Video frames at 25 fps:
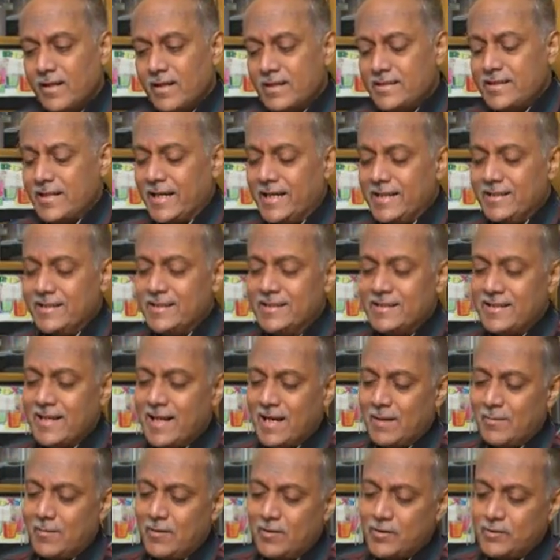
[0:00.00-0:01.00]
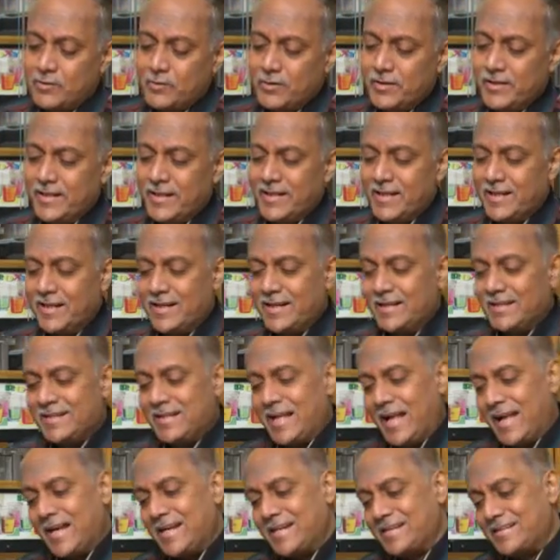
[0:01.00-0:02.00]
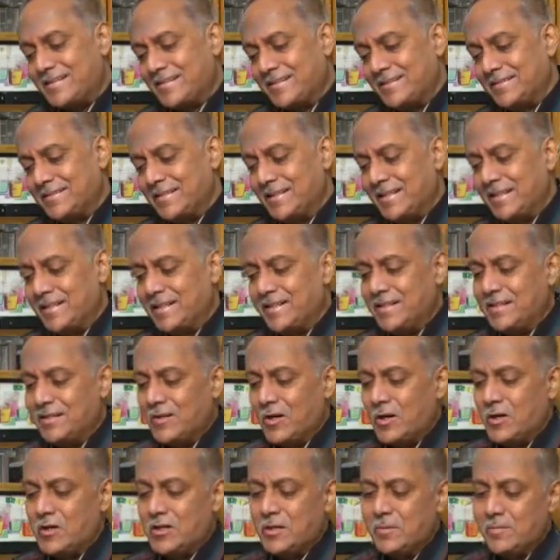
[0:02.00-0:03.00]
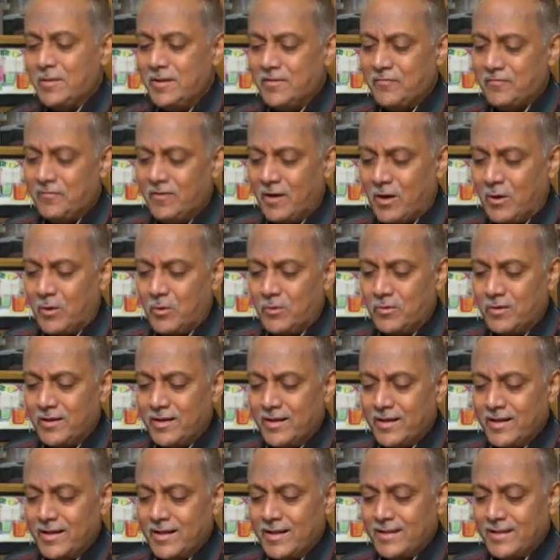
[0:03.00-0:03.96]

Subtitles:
Saying this, Rama was going here and there, searching, not to be found.